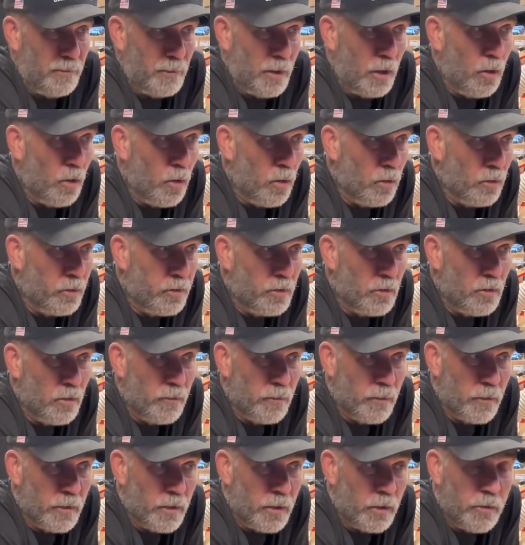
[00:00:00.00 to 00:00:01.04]
a hold to
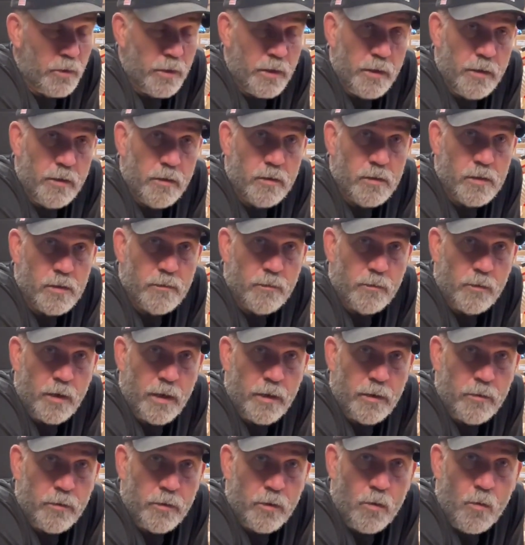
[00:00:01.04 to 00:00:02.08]
for 30 years for I
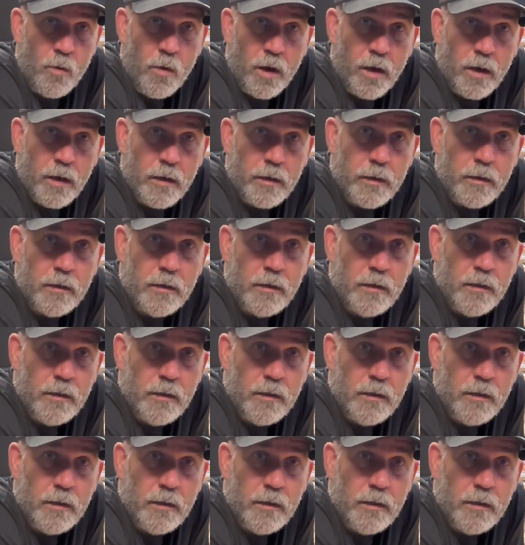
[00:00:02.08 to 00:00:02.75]
don't know why.